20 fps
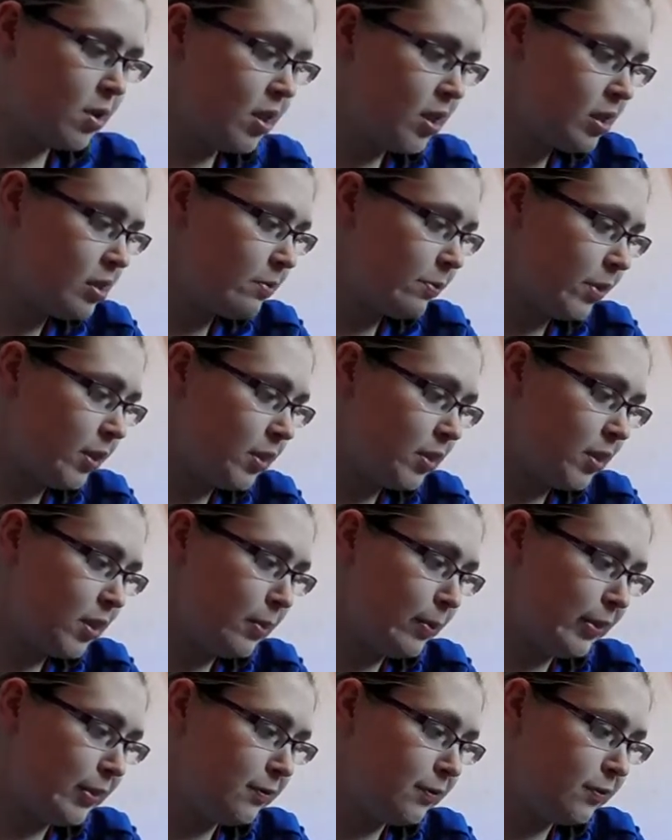what else might I
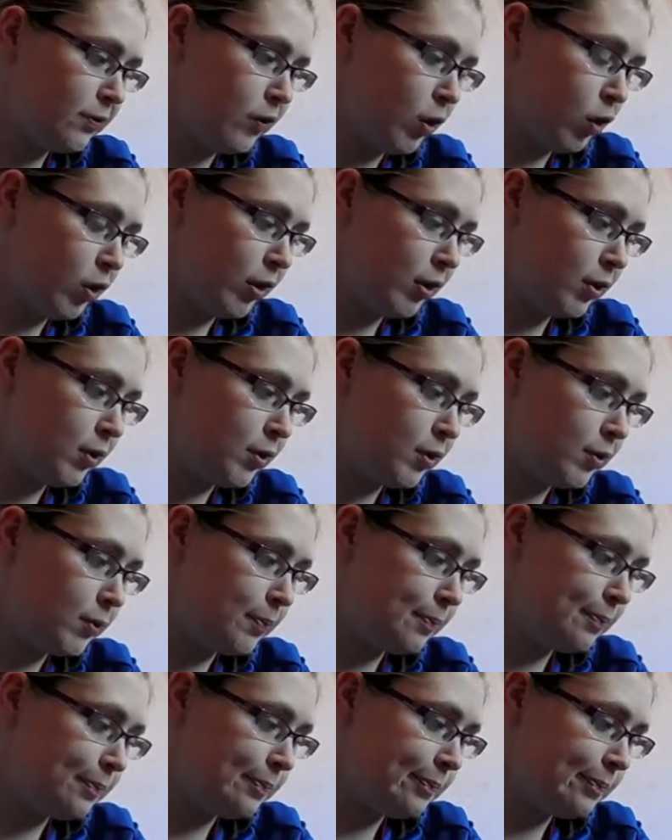say about Forrest?